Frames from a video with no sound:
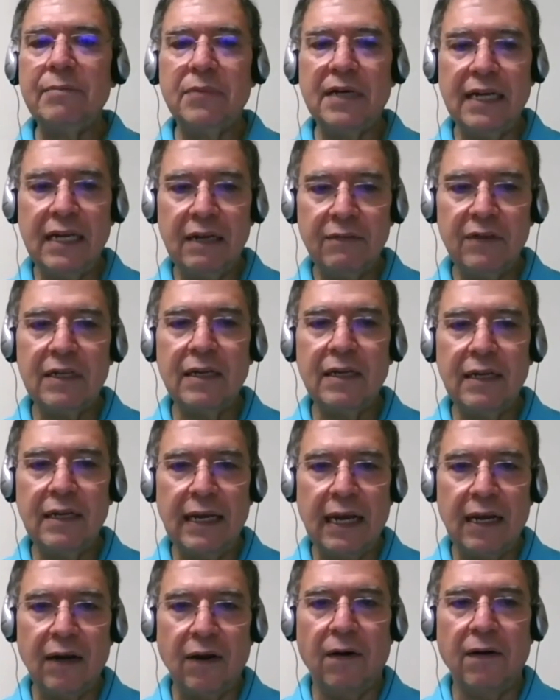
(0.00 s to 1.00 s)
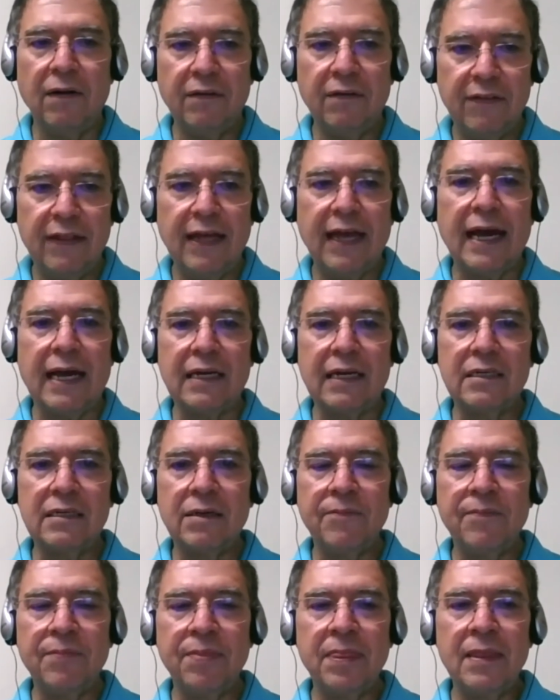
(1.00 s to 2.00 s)
But even in all of that
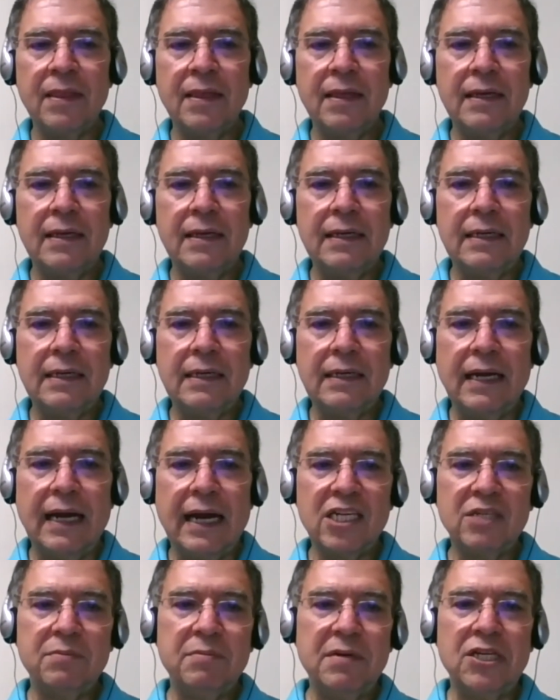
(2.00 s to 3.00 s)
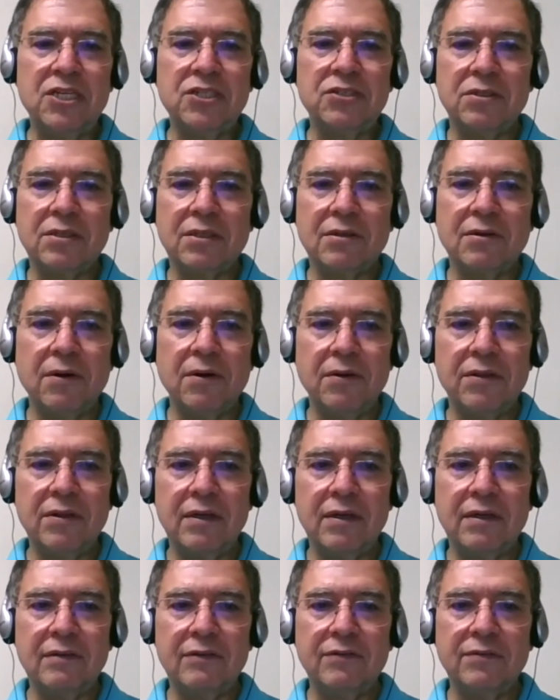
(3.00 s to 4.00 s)
exponential growth
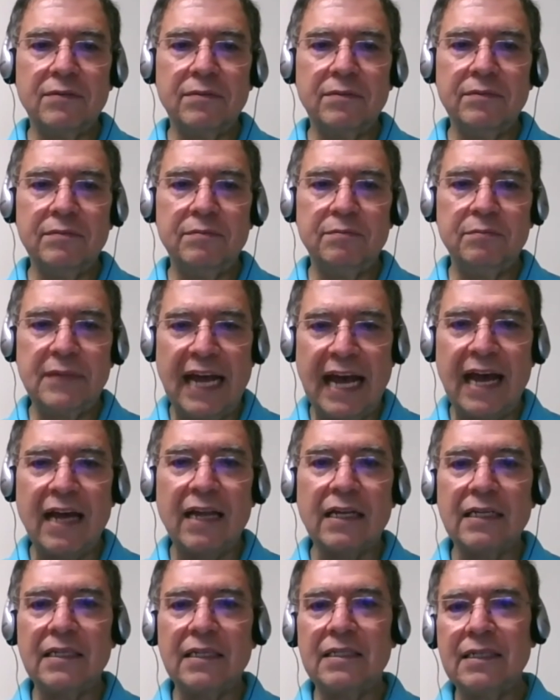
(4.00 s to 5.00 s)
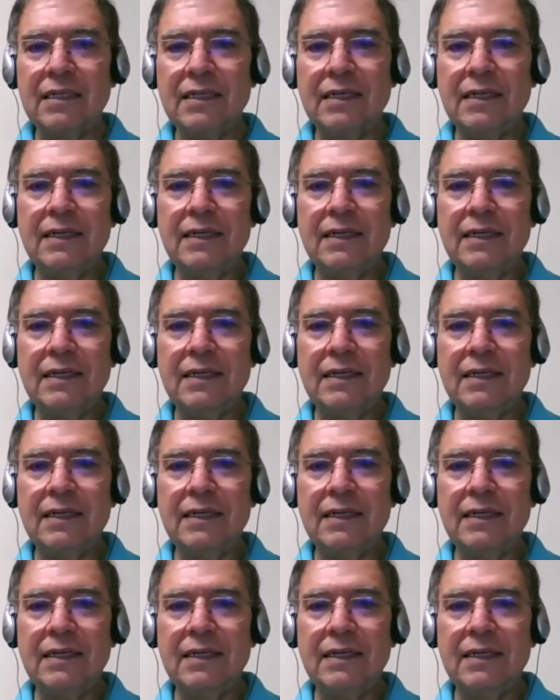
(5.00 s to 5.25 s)
of talent,